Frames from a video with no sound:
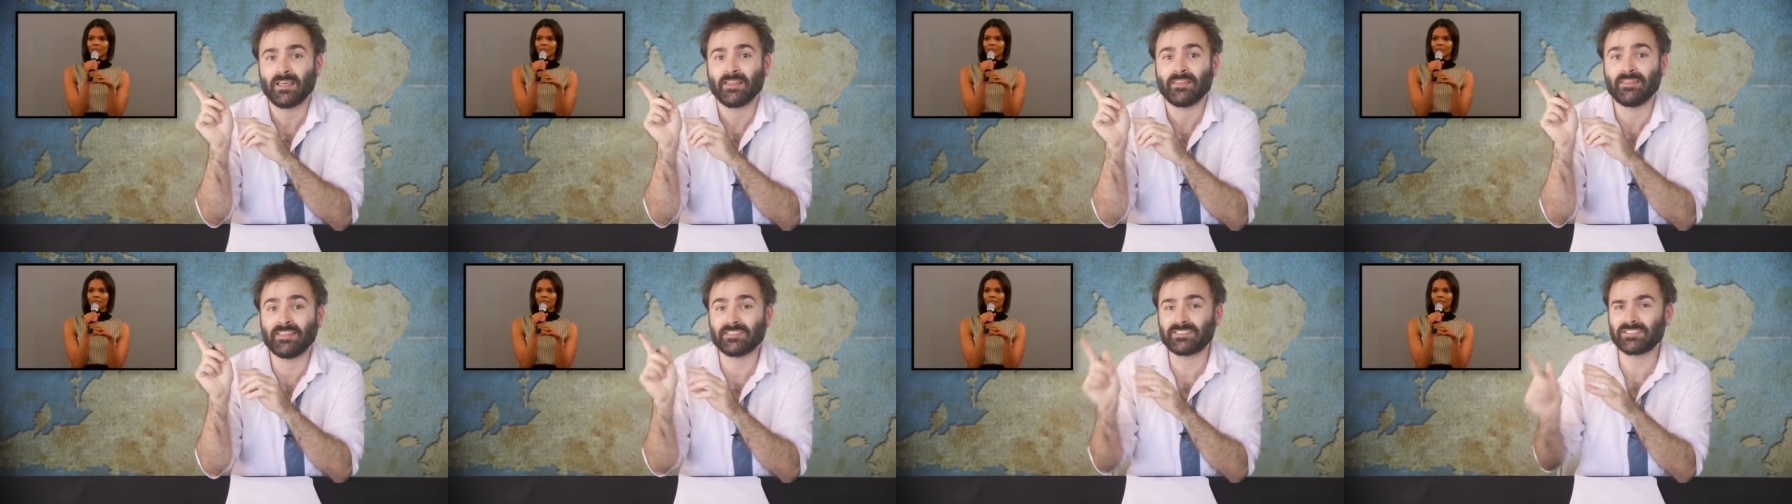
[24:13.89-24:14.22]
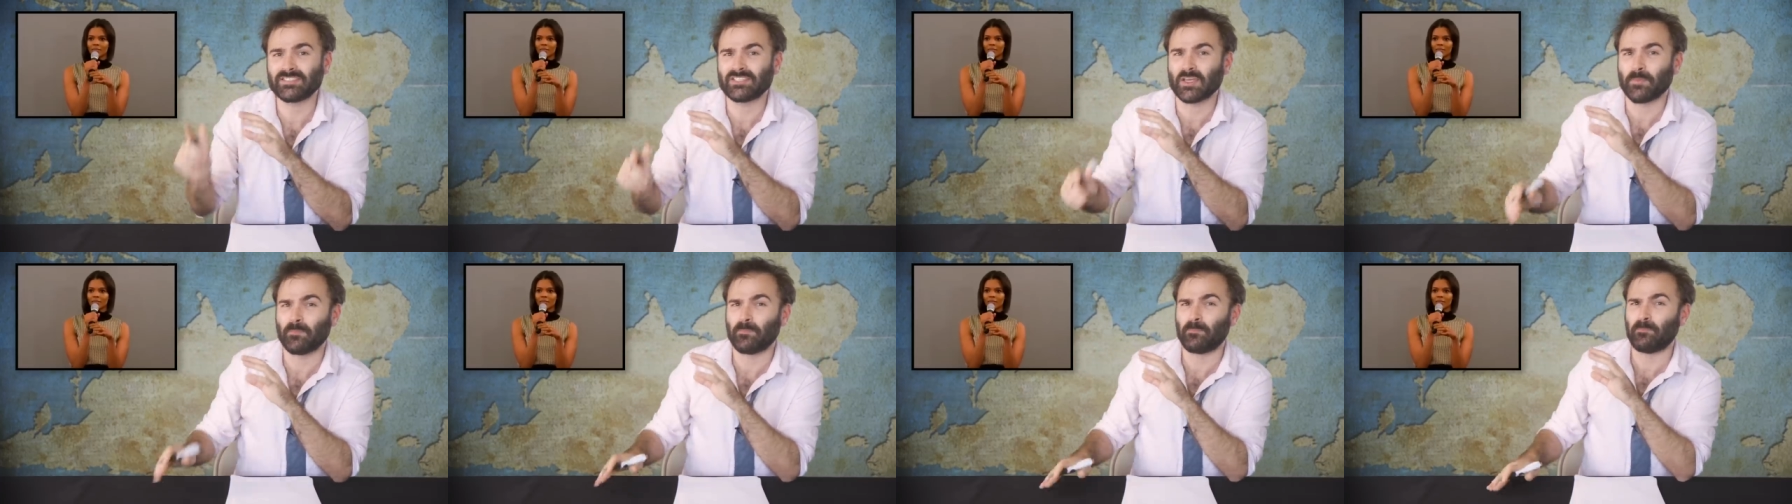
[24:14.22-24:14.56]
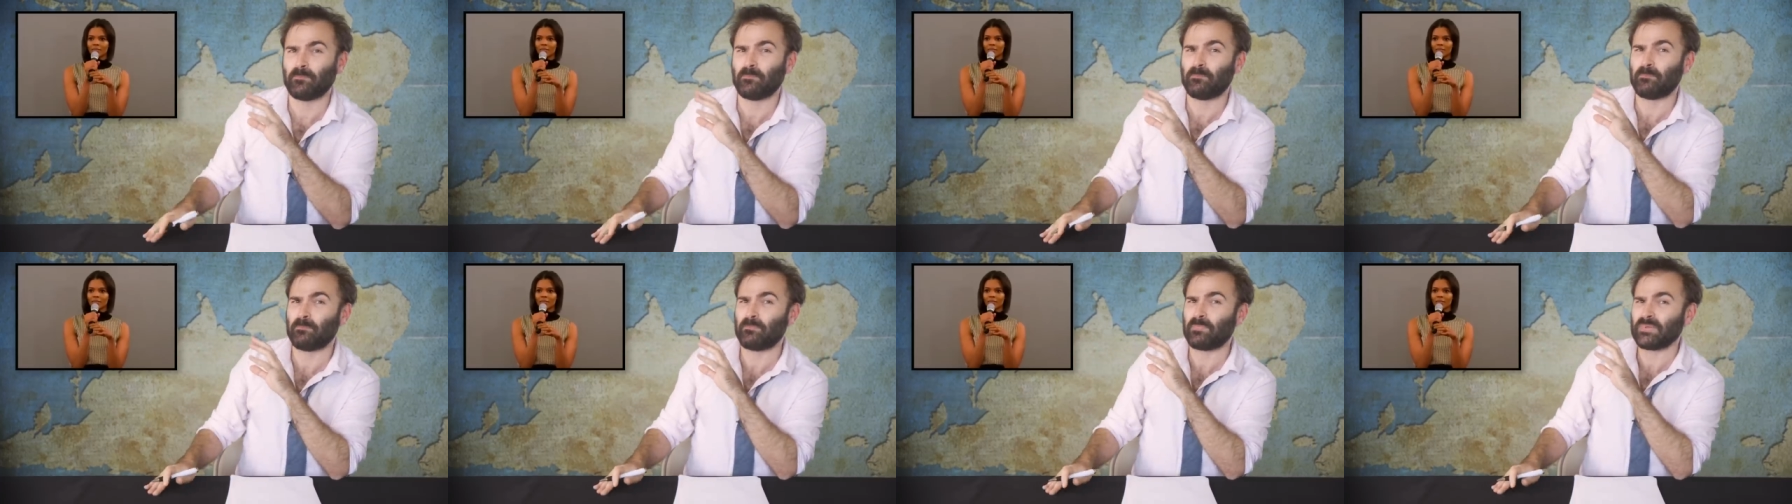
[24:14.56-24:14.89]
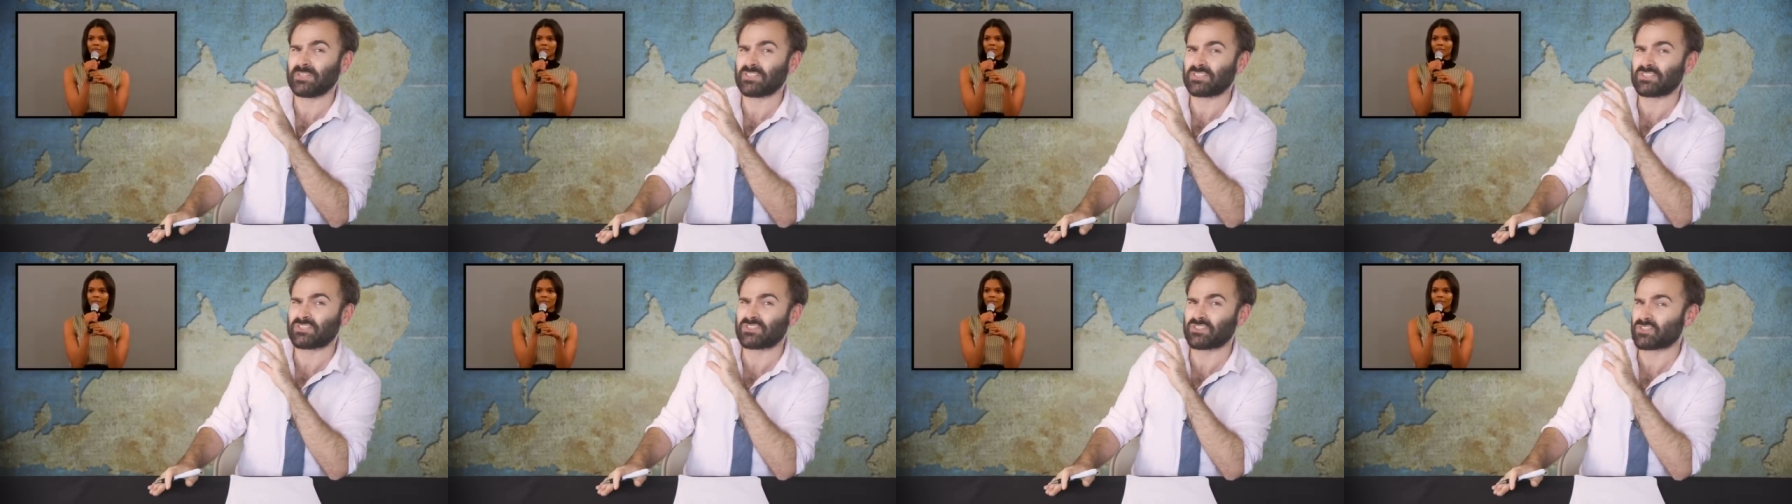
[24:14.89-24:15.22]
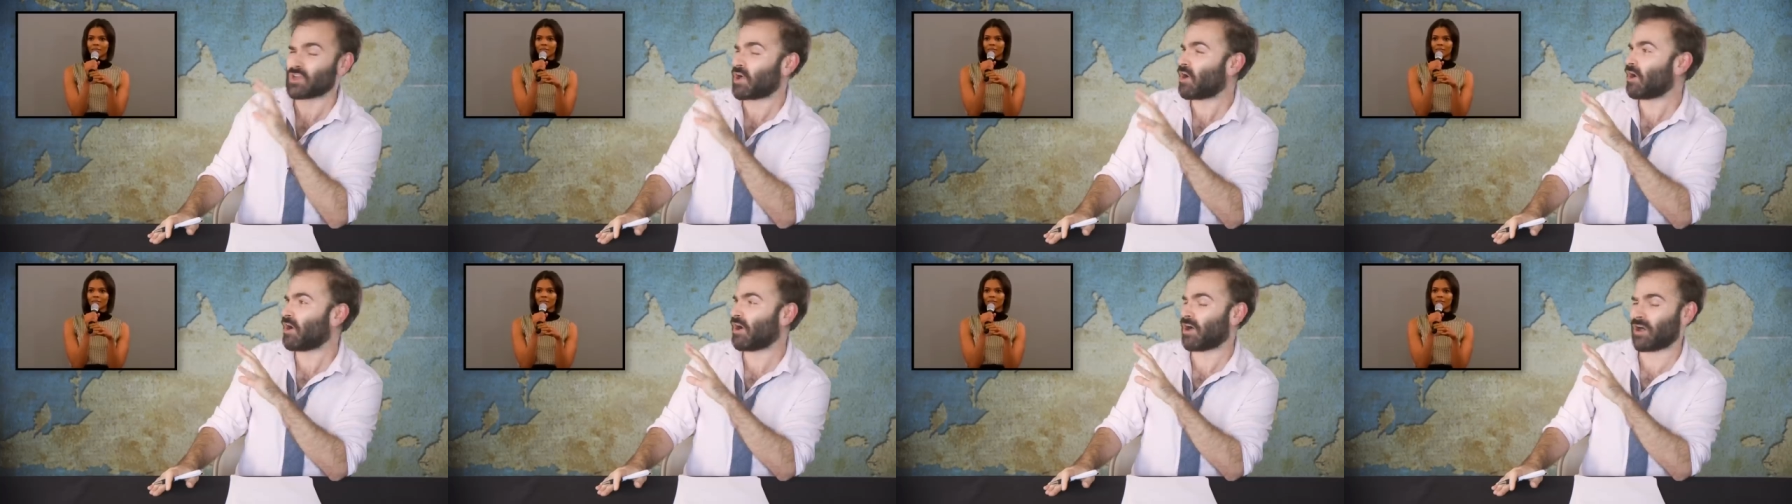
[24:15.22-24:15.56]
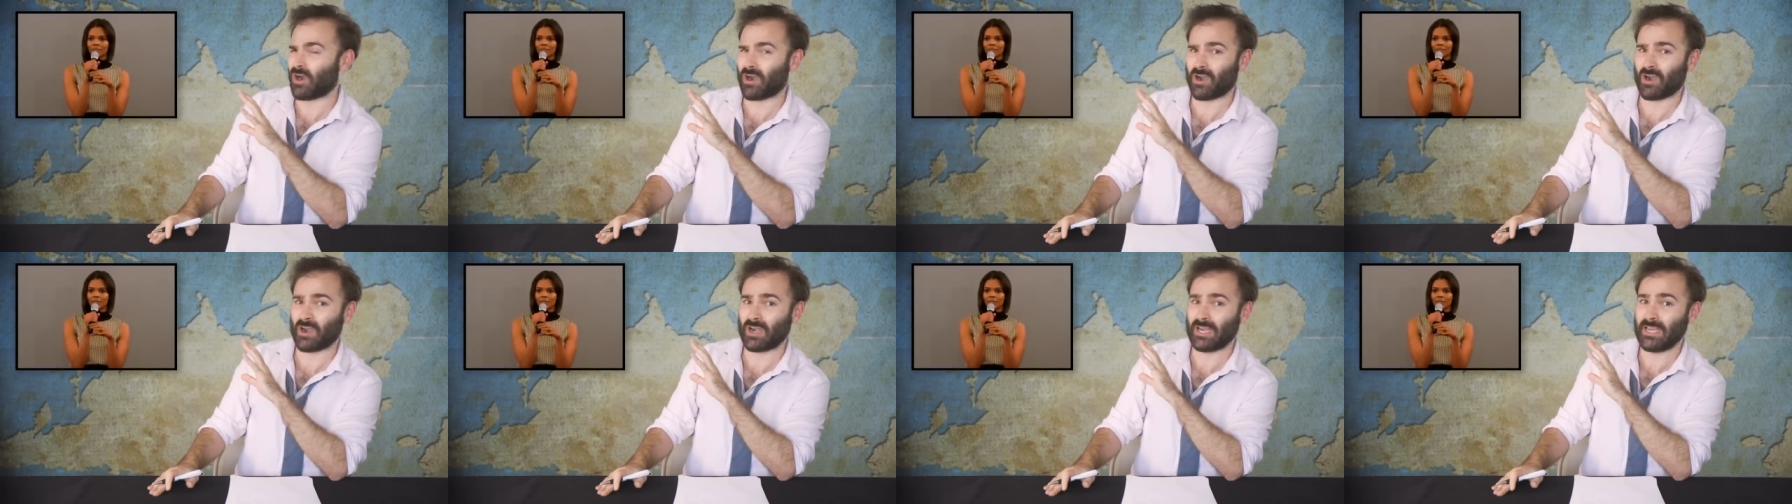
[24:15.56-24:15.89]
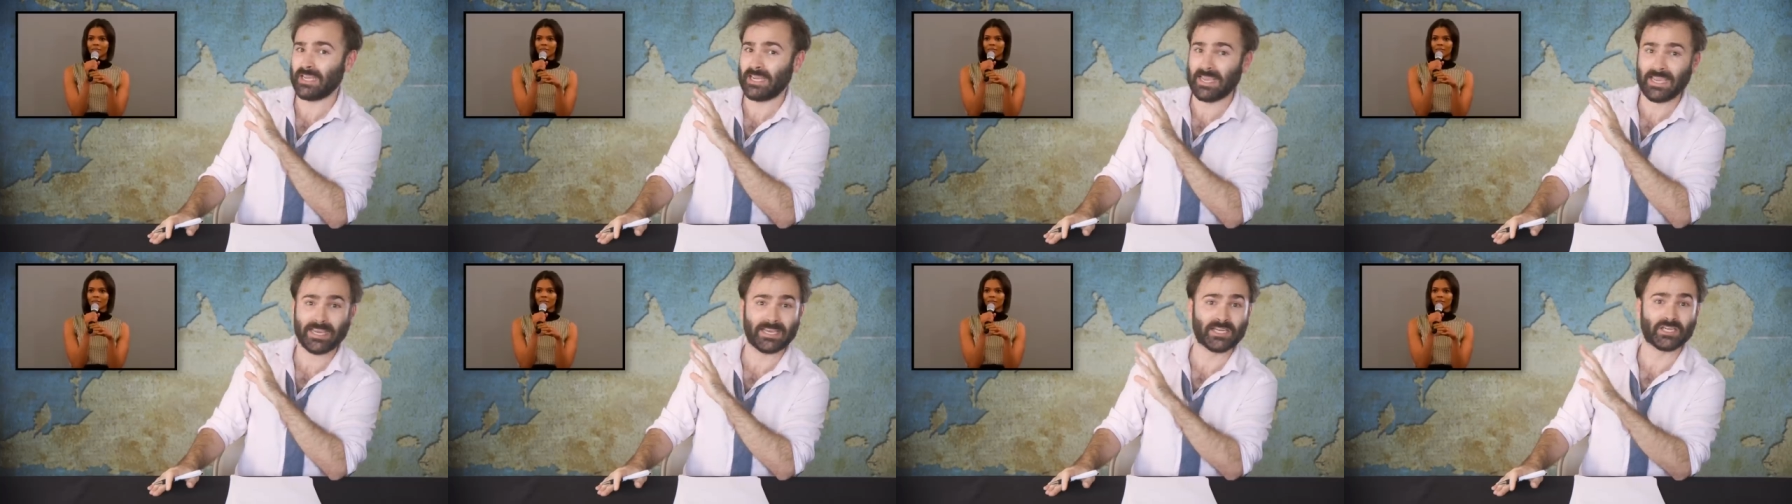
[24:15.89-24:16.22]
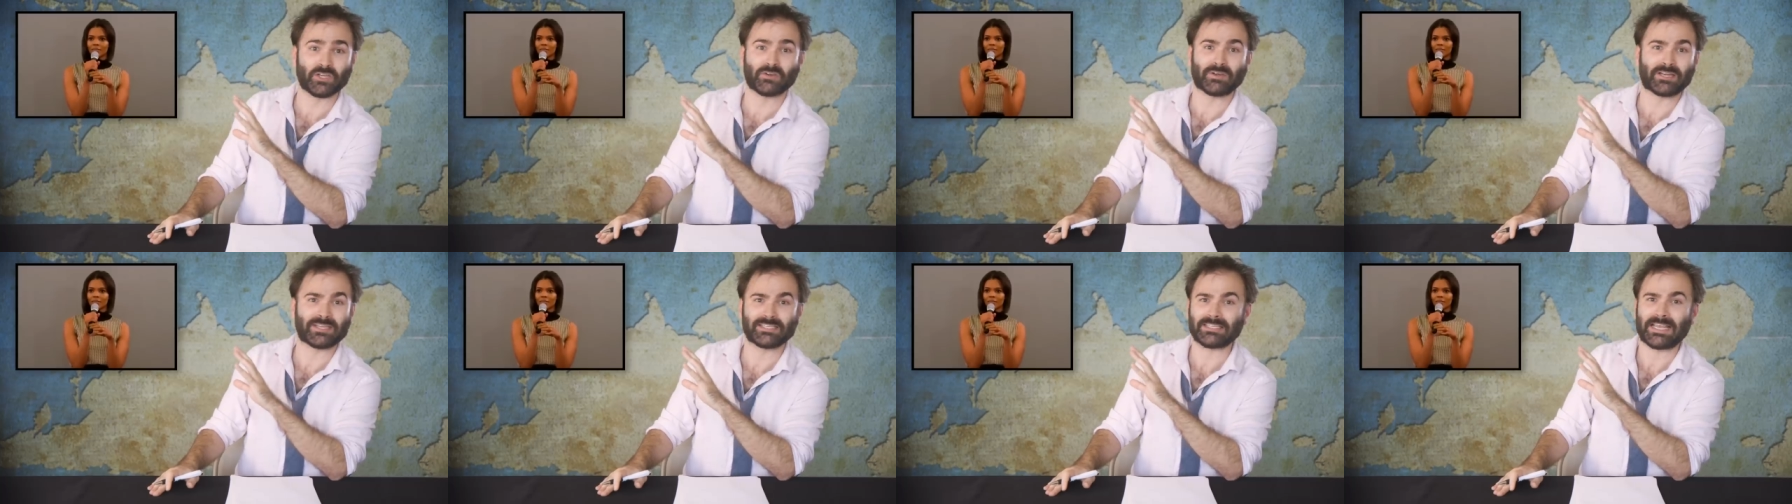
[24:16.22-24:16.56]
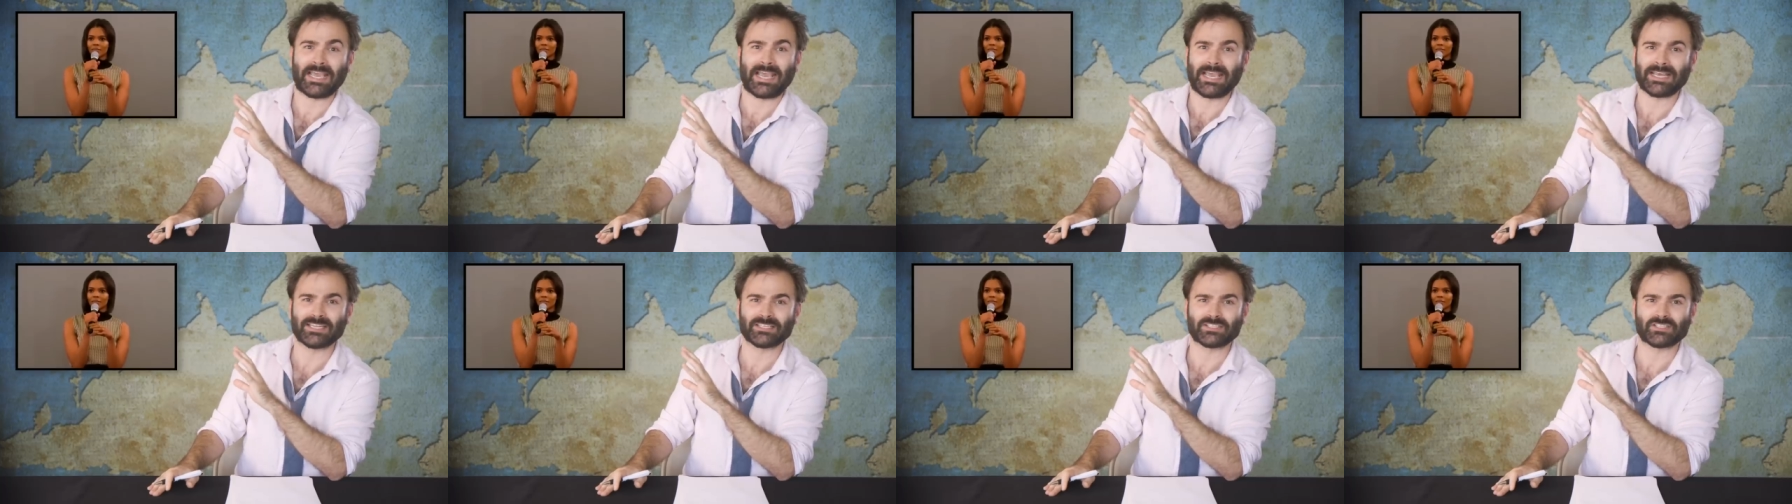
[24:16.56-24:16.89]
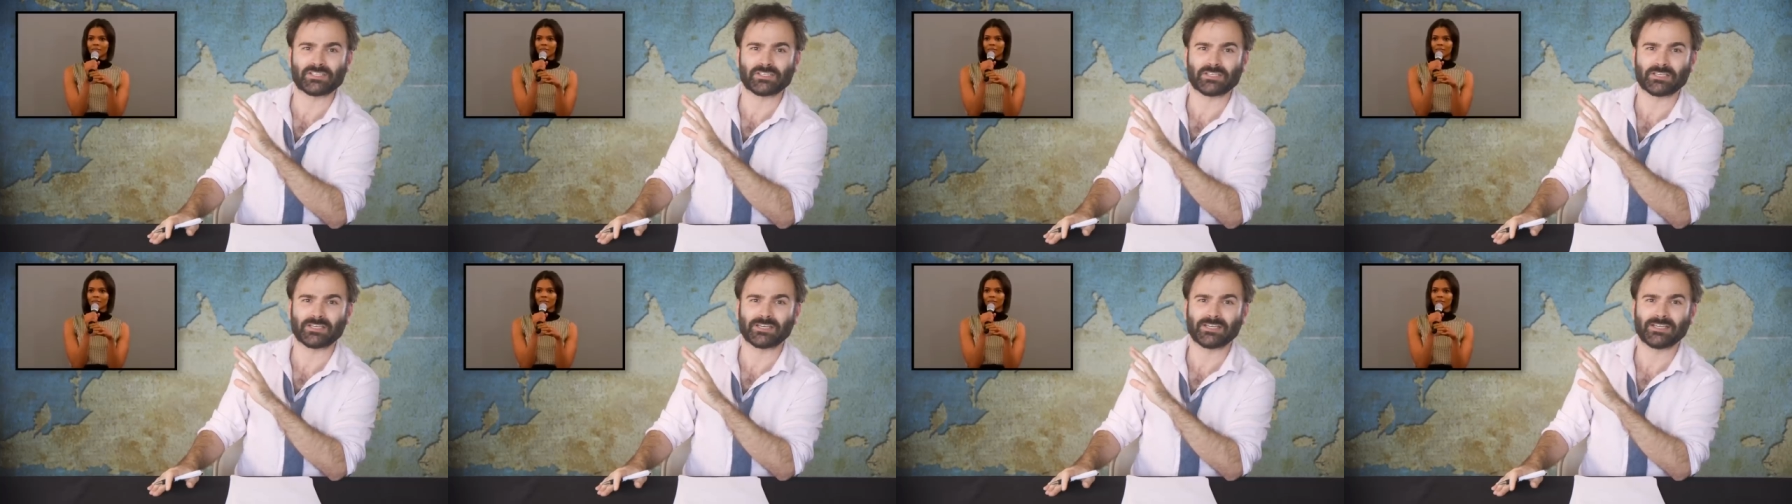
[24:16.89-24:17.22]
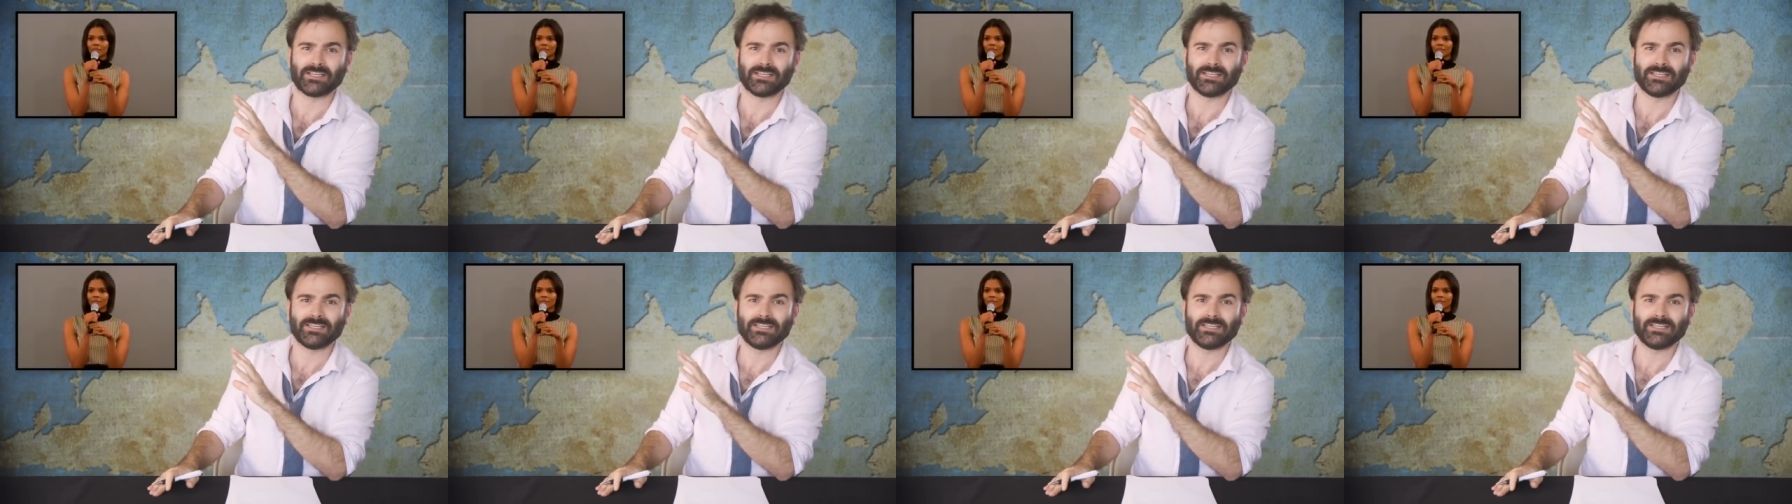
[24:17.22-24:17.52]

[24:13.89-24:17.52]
this is a bizarre, ignorant answer.